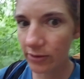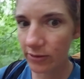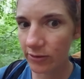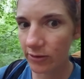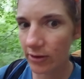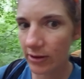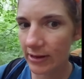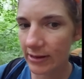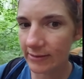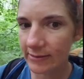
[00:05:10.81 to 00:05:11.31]

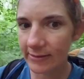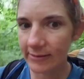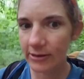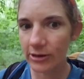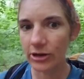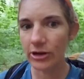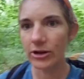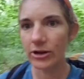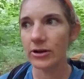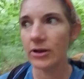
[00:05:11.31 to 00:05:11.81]
so I
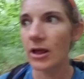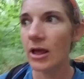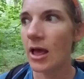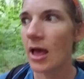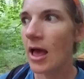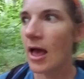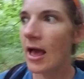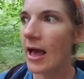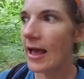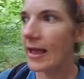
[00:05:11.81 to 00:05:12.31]
considered
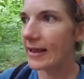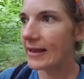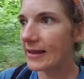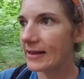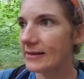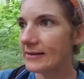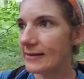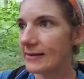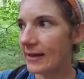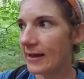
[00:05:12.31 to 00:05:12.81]

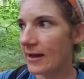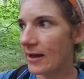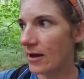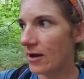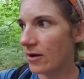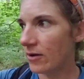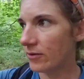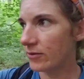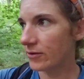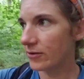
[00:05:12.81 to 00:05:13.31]
hiking down.